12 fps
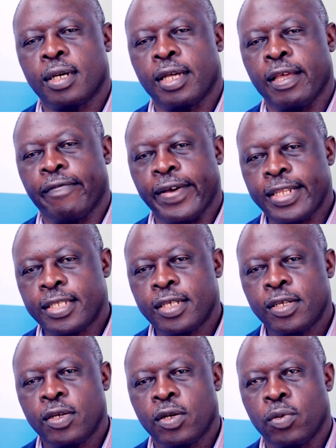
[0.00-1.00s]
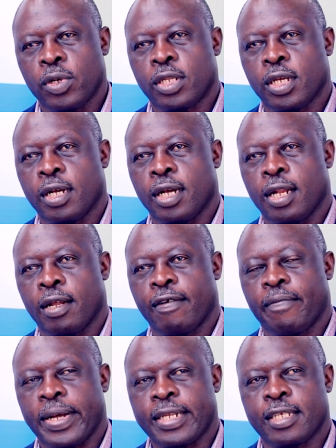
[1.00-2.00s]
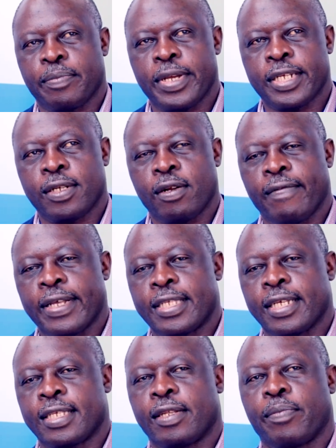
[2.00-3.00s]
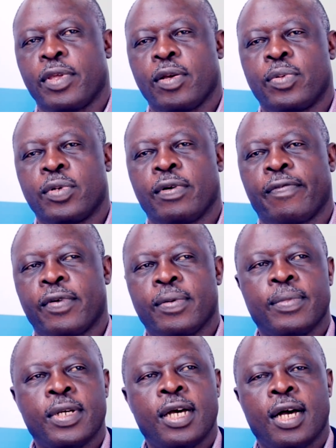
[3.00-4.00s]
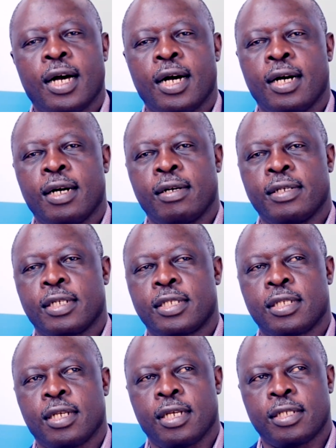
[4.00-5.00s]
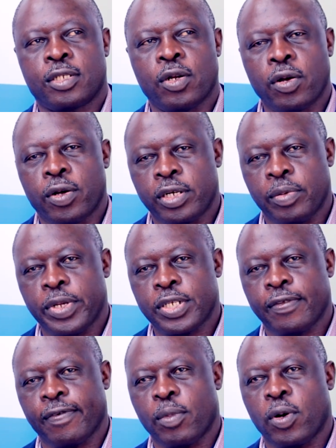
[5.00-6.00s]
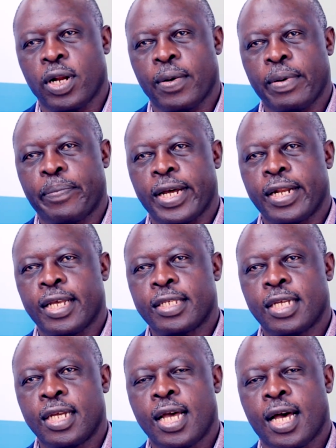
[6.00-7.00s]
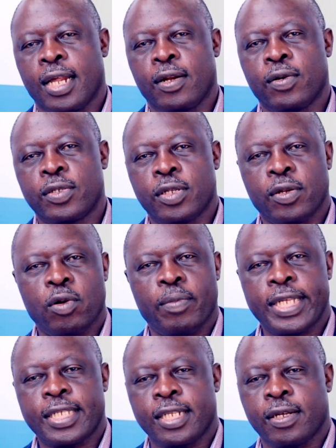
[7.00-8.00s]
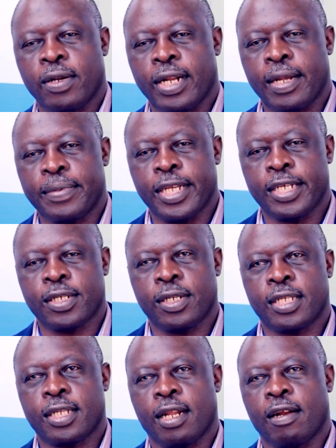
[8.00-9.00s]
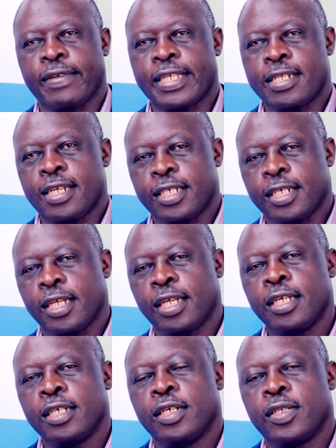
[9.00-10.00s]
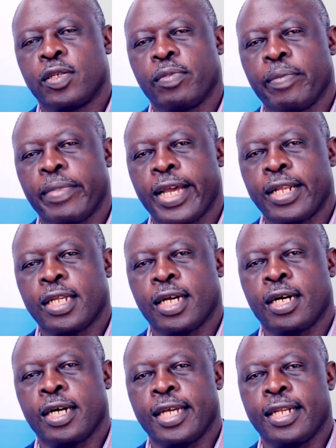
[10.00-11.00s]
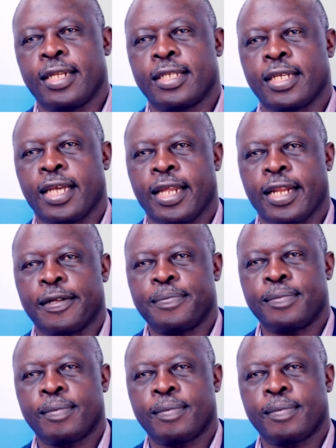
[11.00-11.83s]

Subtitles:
event with a lot of participation, over 60 people, from strong contributions from all our partners, and also the Global Center on Adaptation. There's a lot of synergy to be made in this area.